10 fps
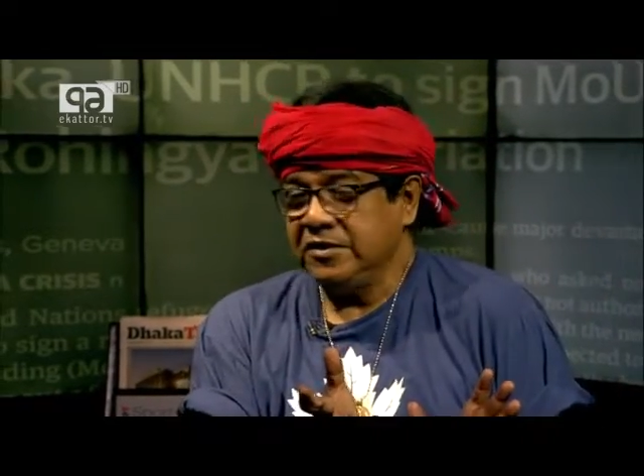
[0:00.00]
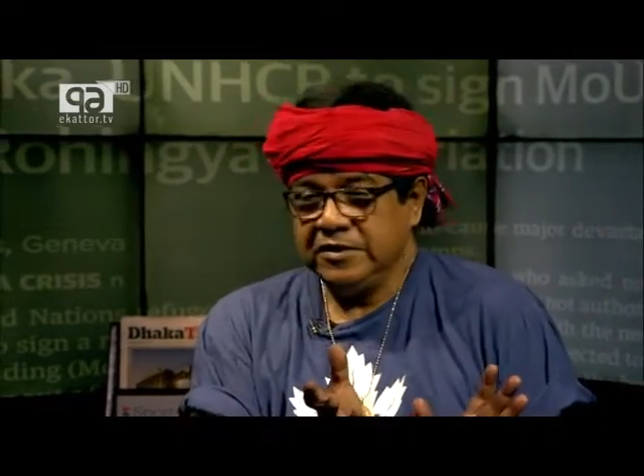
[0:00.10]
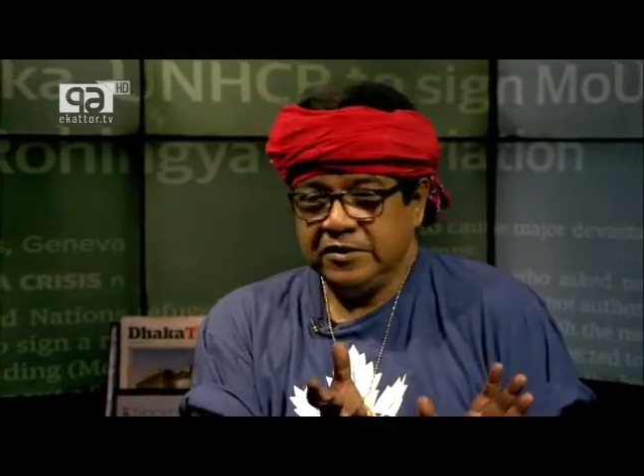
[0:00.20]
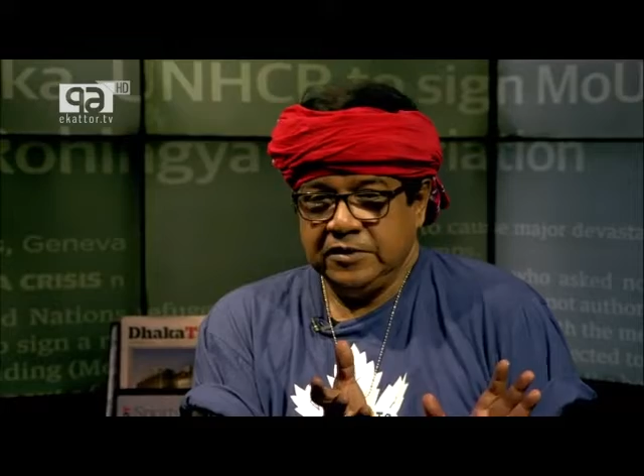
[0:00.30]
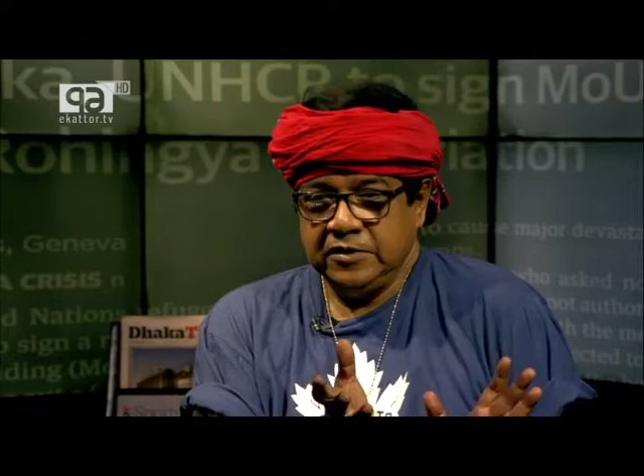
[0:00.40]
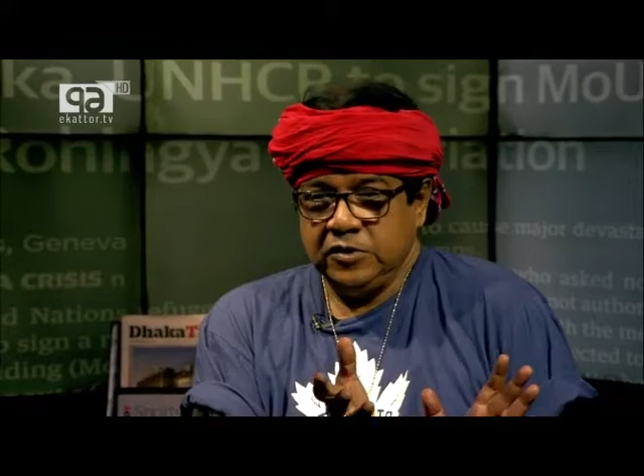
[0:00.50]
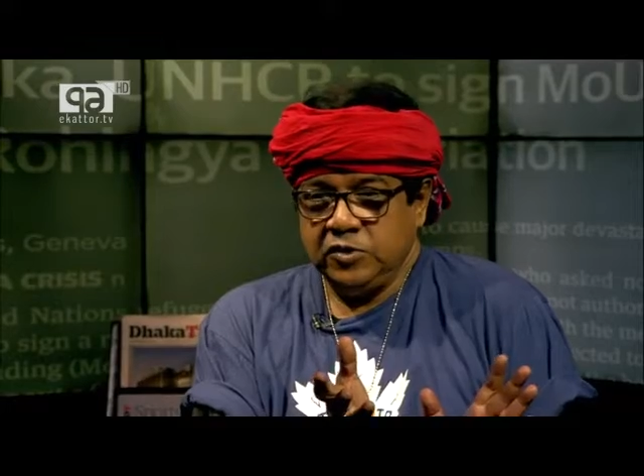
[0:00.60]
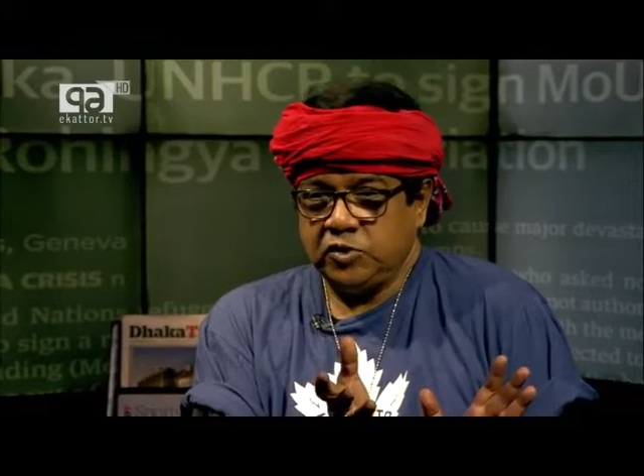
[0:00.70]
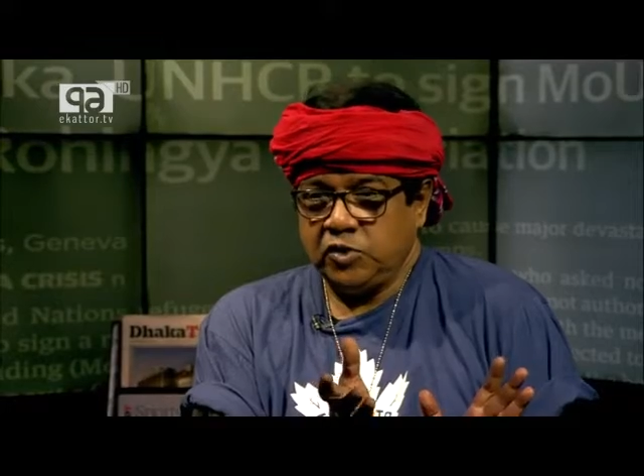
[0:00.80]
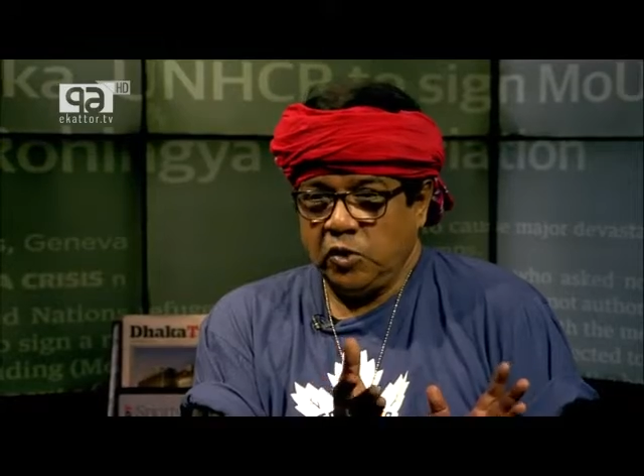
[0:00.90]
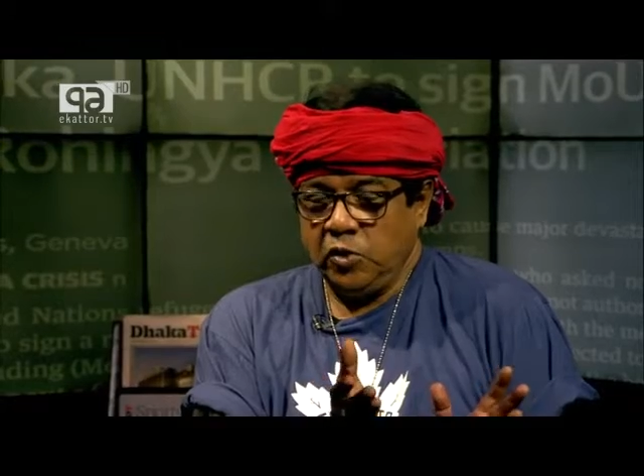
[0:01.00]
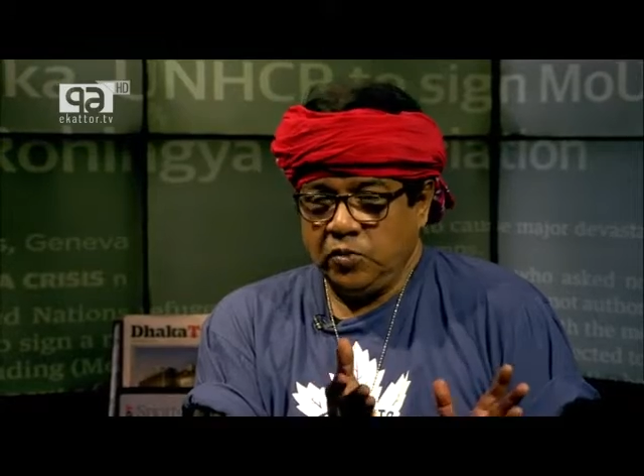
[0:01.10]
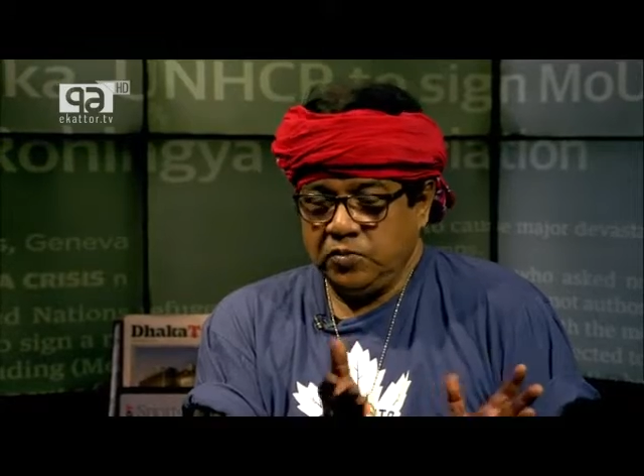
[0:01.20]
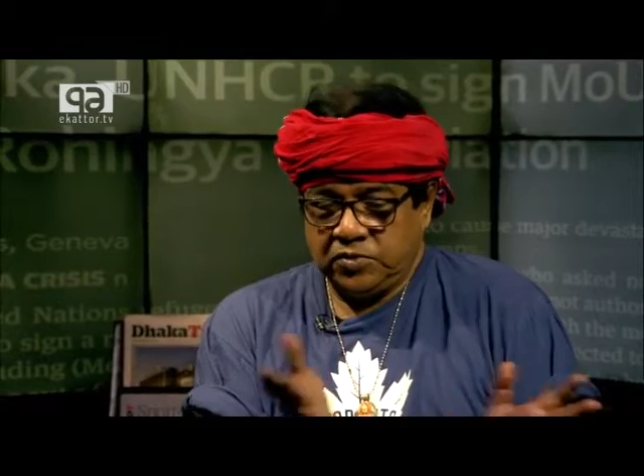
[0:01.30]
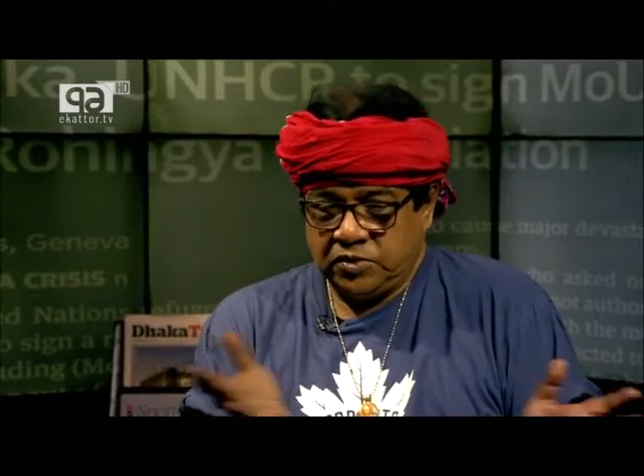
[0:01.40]
Sure, that's what you did for a
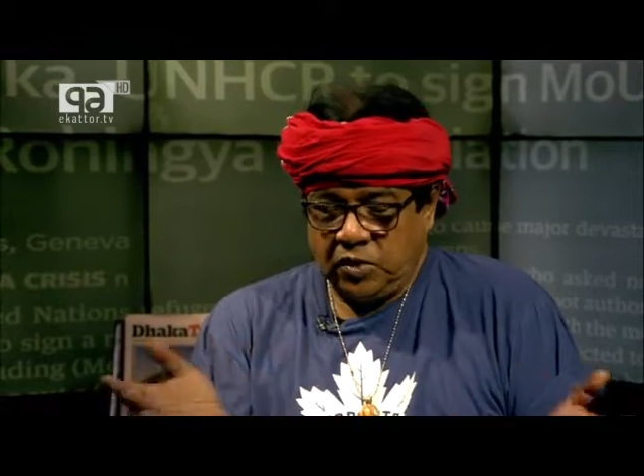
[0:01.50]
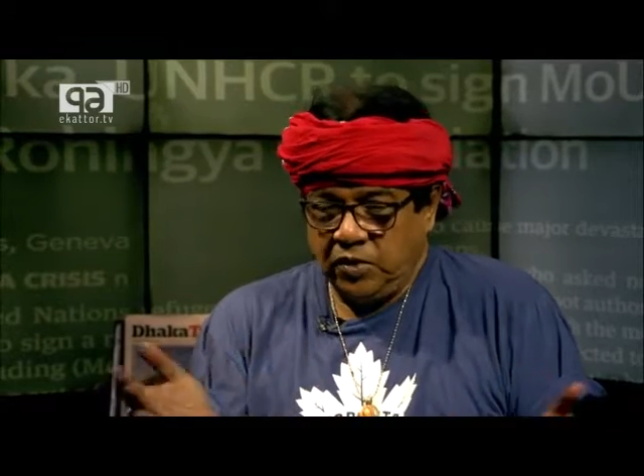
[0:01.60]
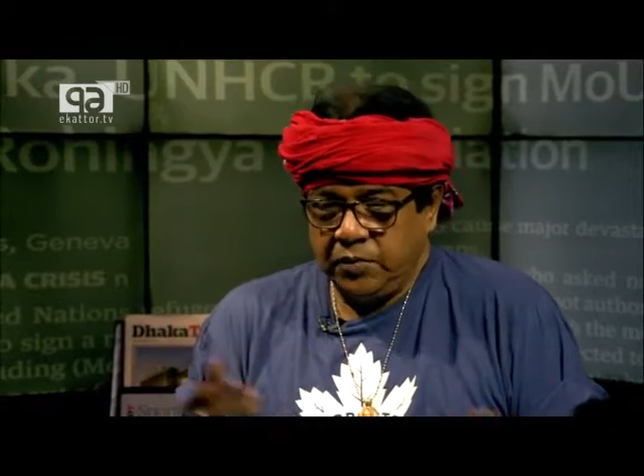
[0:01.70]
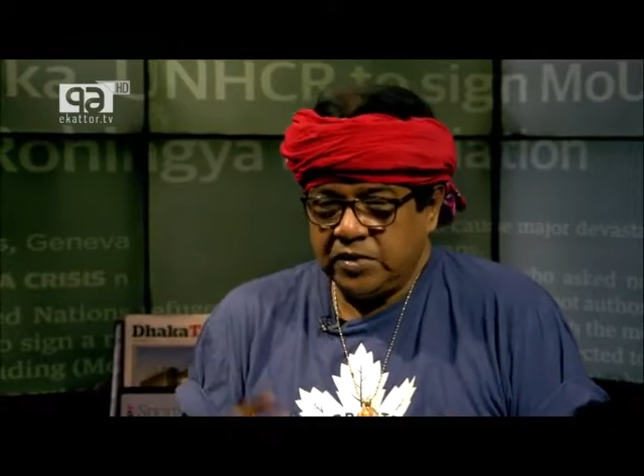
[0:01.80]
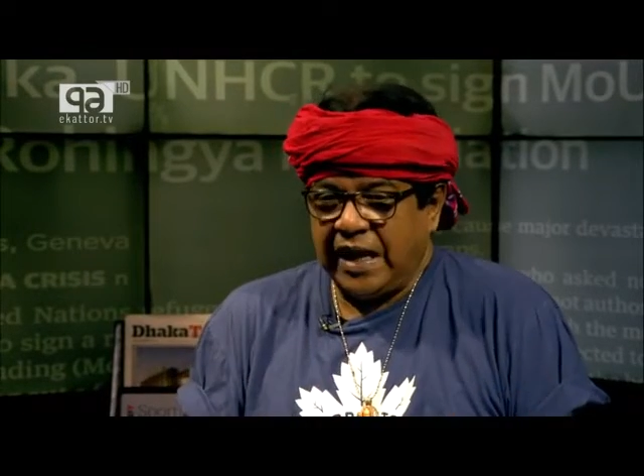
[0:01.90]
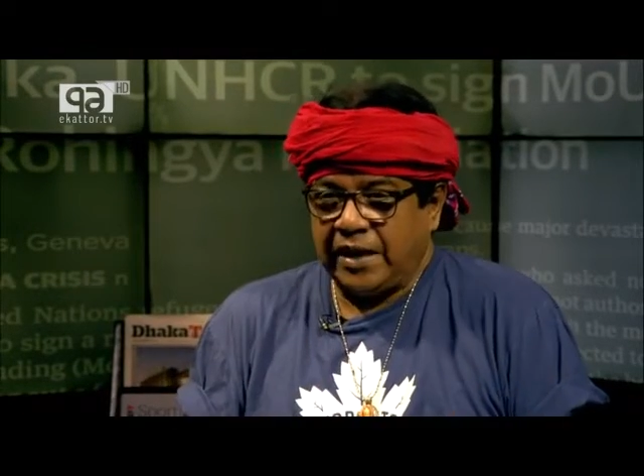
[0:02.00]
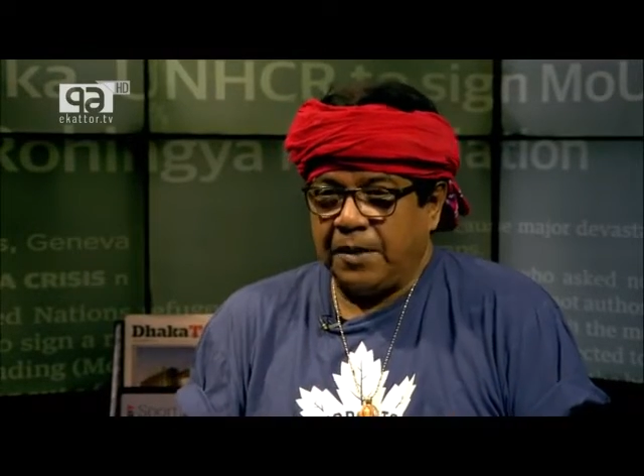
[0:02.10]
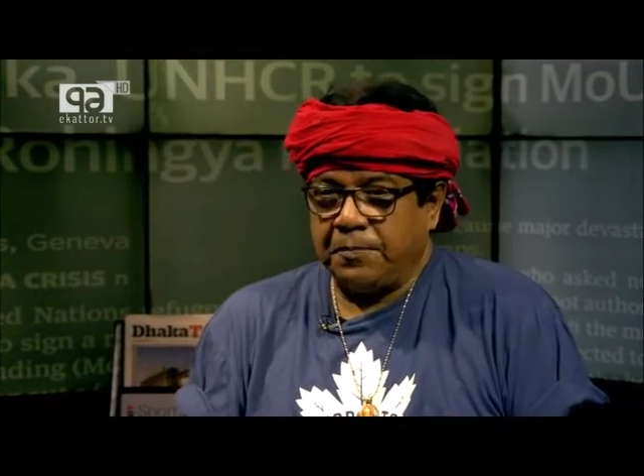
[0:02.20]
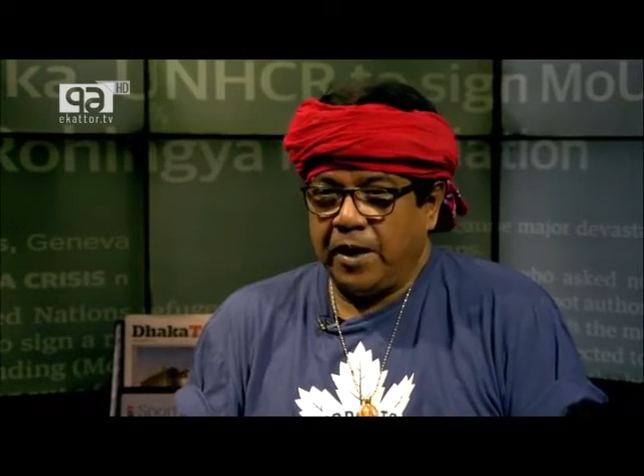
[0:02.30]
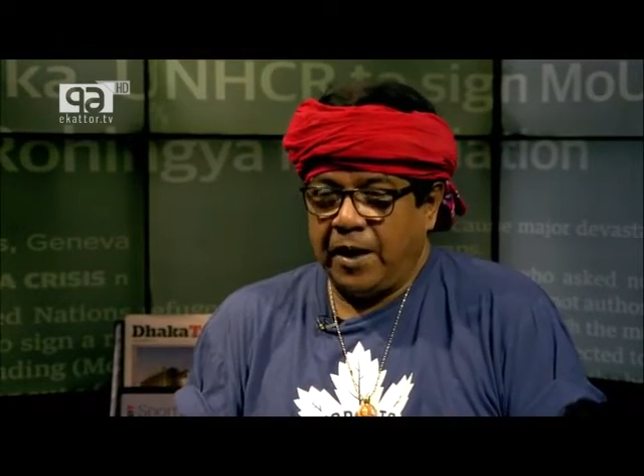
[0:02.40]
decade. So it was like a